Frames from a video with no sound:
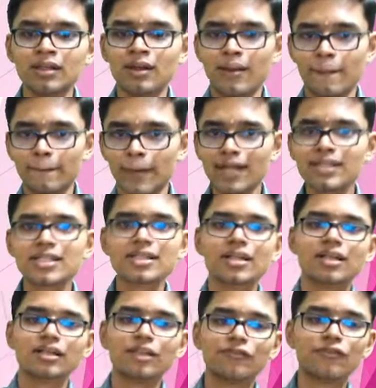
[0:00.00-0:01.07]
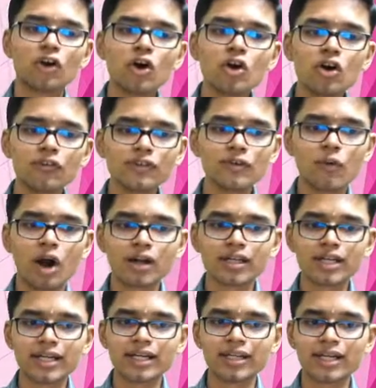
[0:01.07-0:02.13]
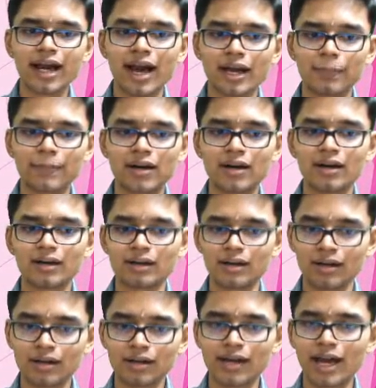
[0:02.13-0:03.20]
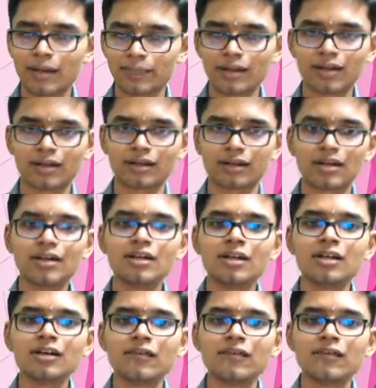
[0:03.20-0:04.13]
But the flow of the water in the Harappan Hakra